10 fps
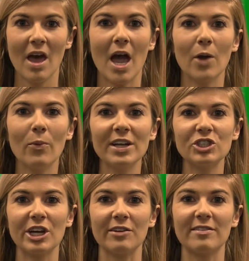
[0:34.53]
I want
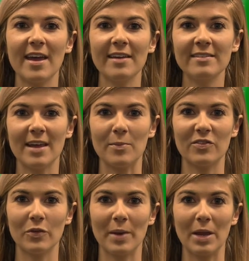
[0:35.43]
to share 10
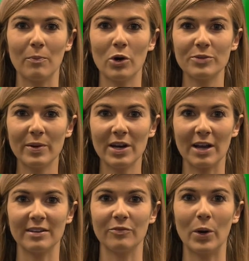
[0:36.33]
tips for being more
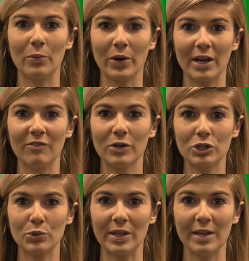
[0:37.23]
productive while working
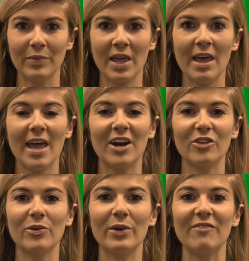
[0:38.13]
virtually, and I'll
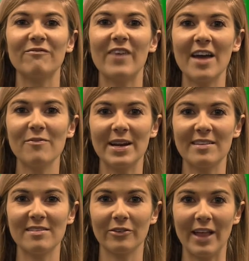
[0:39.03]
do it in 5
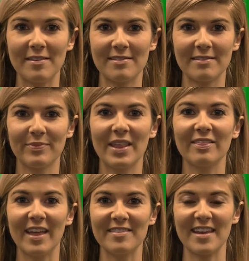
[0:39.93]
minutes or less.
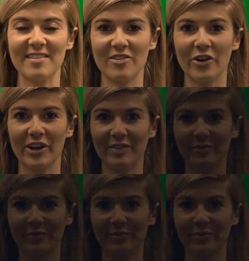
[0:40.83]
Let's get started.